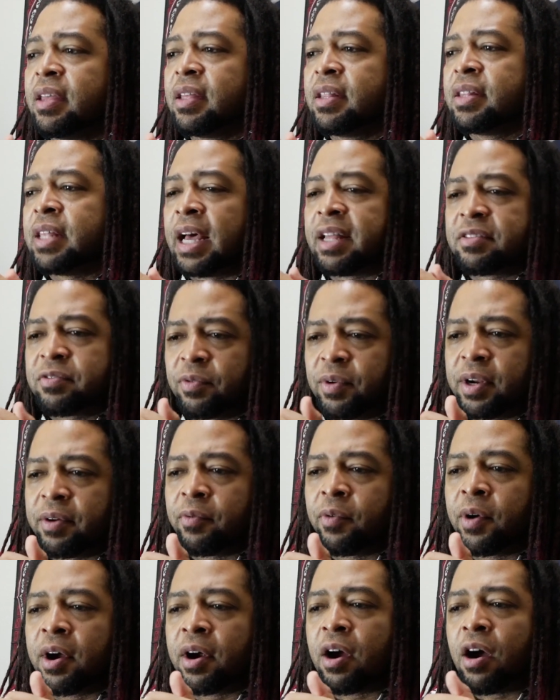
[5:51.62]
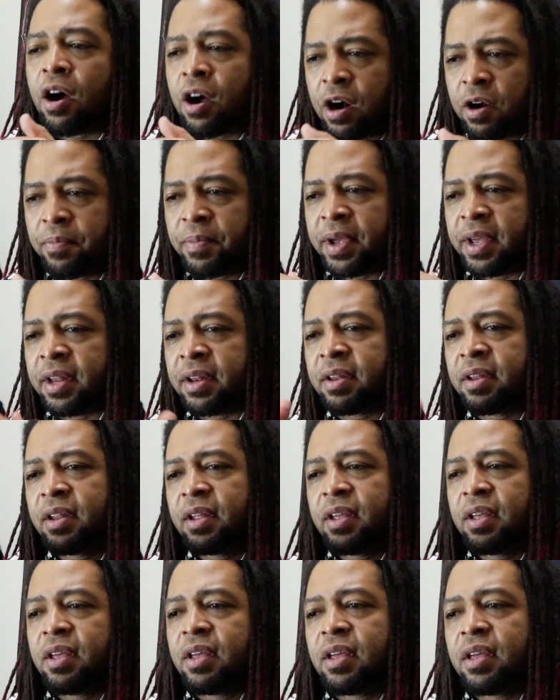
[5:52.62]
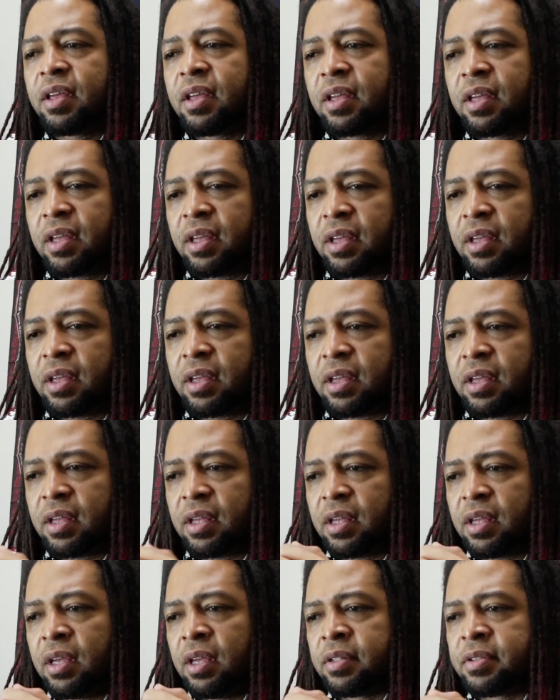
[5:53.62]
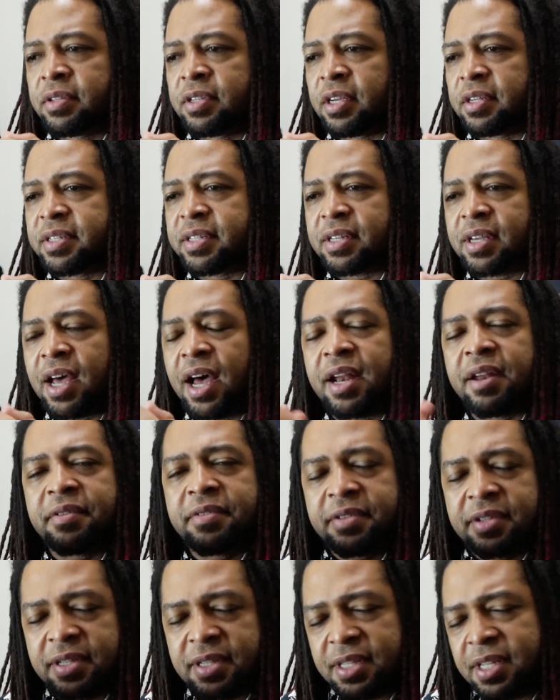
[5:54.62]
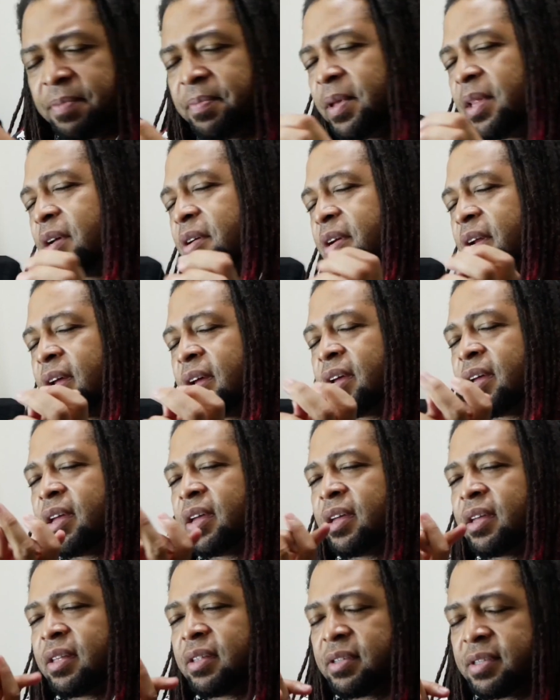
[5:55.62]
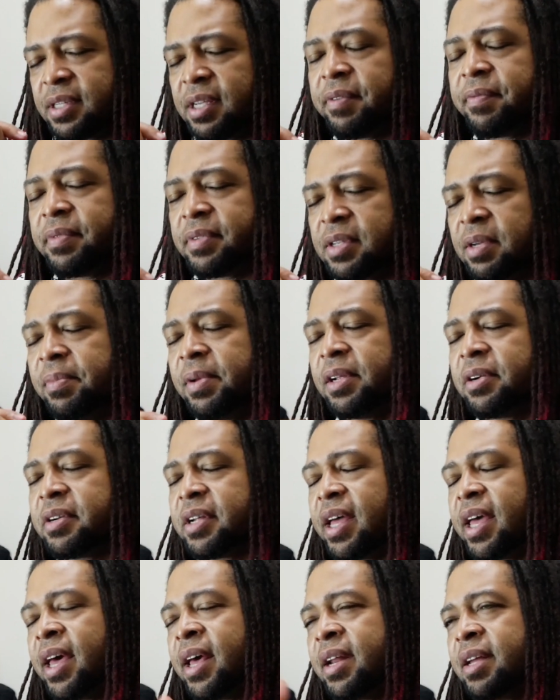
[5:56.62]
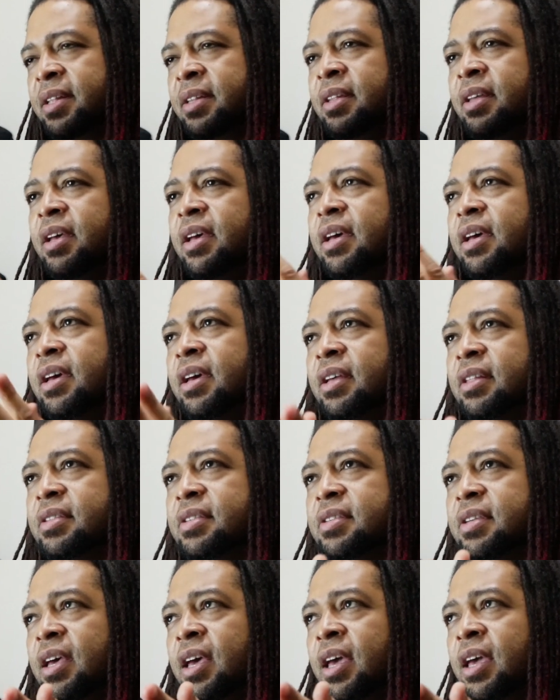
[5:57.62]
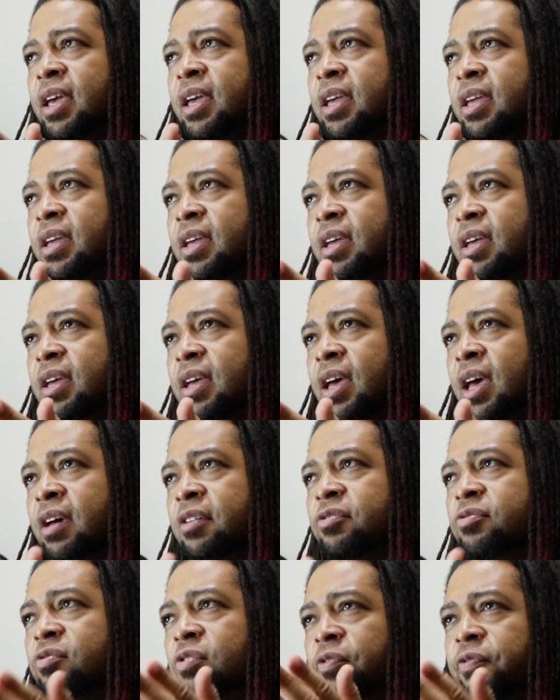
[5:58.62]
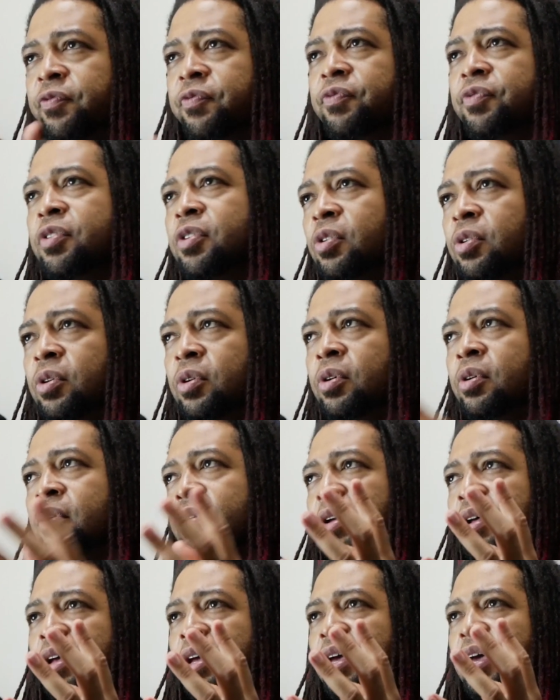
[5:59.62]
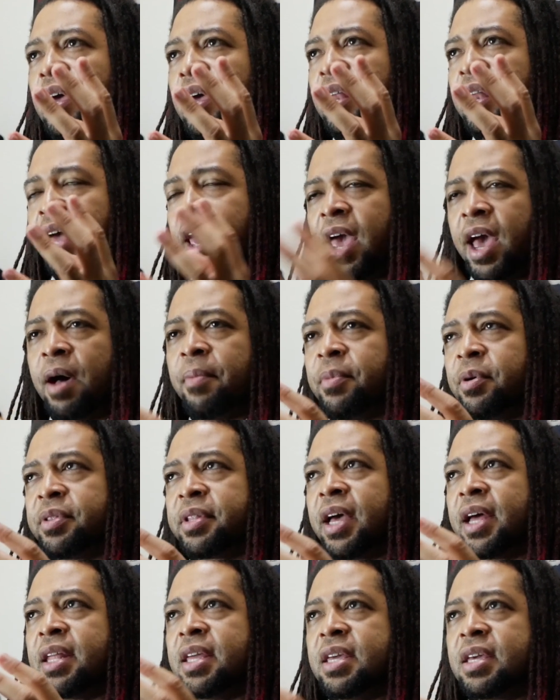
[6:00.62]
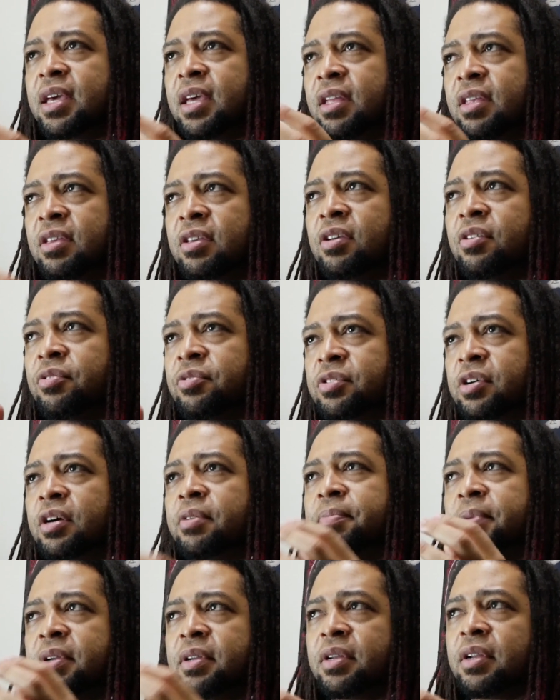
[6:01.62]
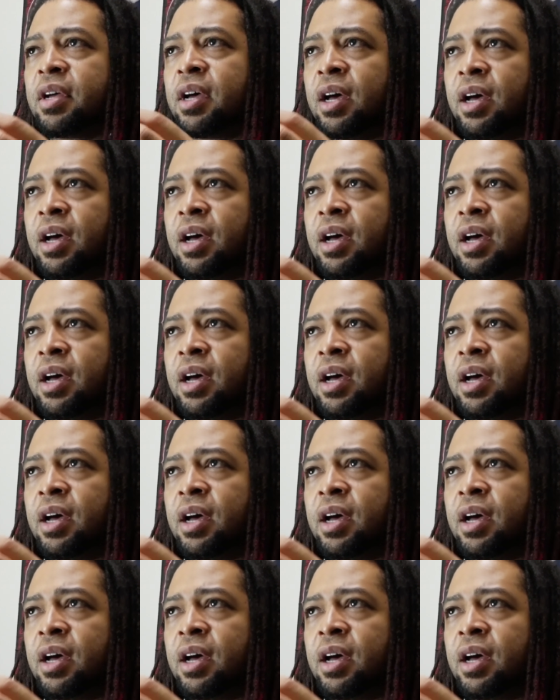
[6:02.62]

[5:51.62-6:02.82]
That's one where Armin, it's just kind of similar to Eren. It's a extra fuel and ammo that he can use. Armin